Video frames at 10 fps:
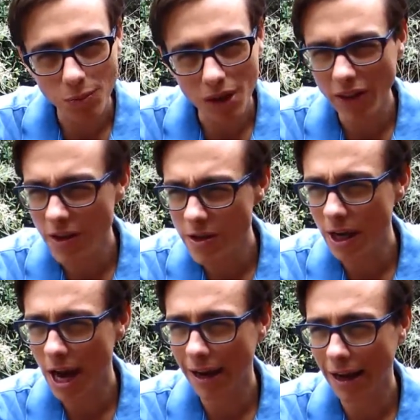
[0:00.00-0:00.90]
These are the
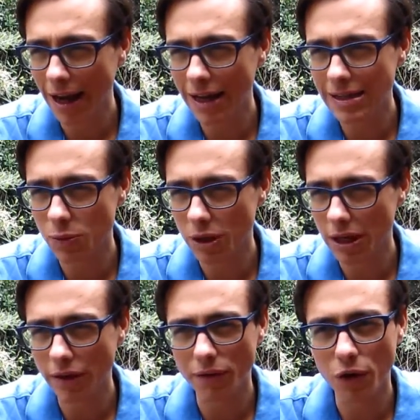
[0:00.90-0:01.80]
kind of guys that want to
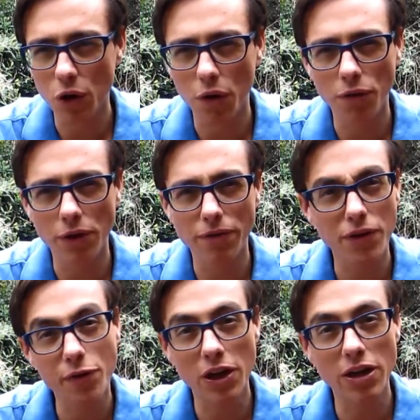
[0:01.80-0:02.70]
get involved in
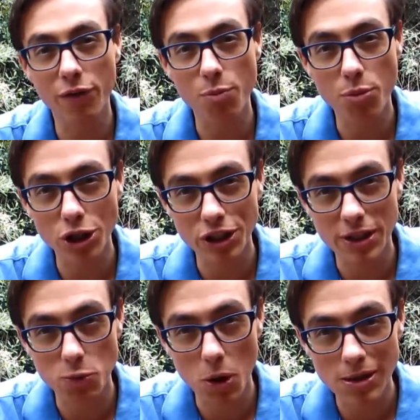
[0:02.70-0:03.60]
15 different projects
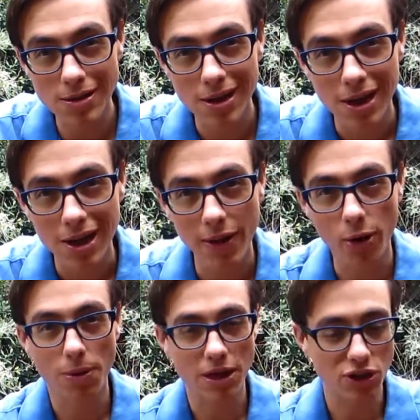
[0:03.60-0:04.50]
at once. They want
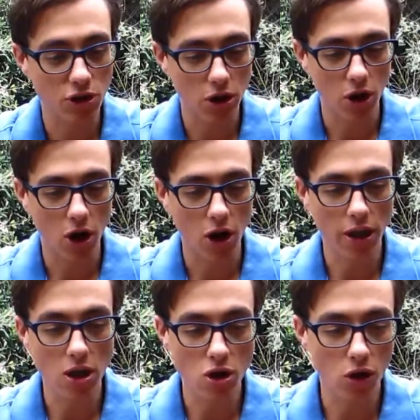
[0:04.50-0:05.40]
to play soccer,
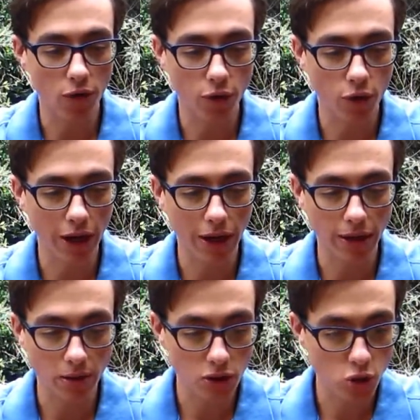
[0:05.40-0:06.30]
hockey, golf, cricket,
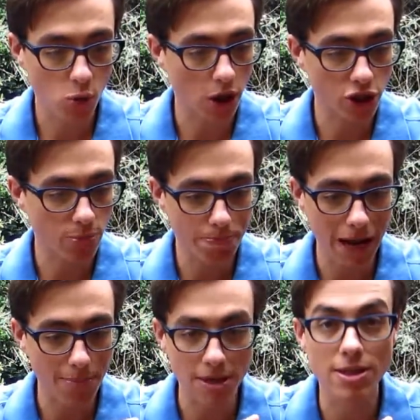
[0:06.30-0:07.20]
squash,
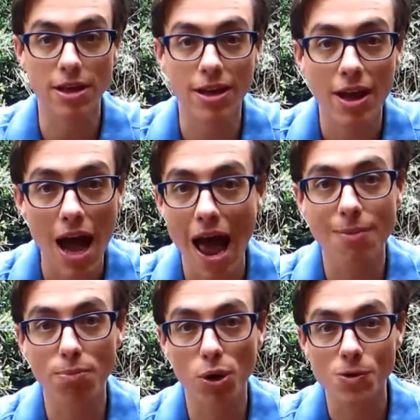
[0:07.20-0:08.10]
badminton,
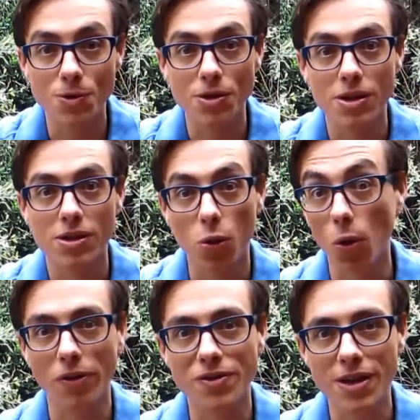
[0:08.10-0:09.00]
and bowls, all
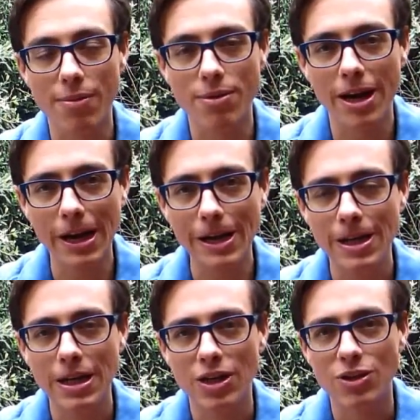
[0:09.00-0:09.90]
on the same day.
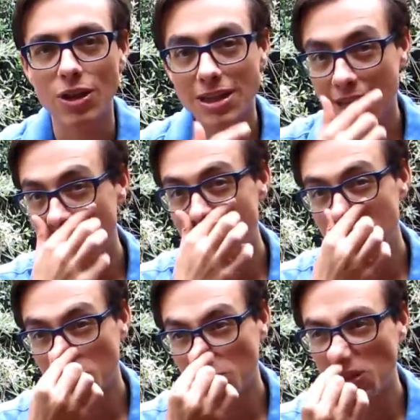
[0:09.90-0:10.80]
So they tend
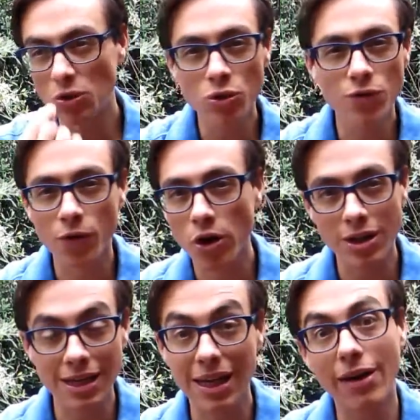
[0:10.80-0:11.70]
to lose
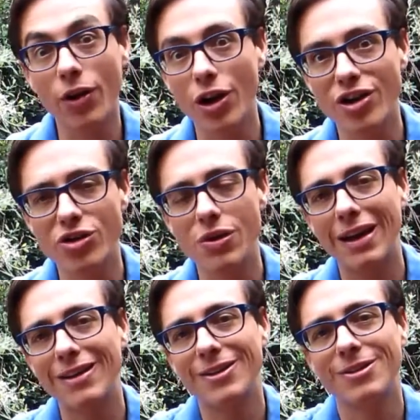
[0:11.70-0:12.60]
focus and get very distracted.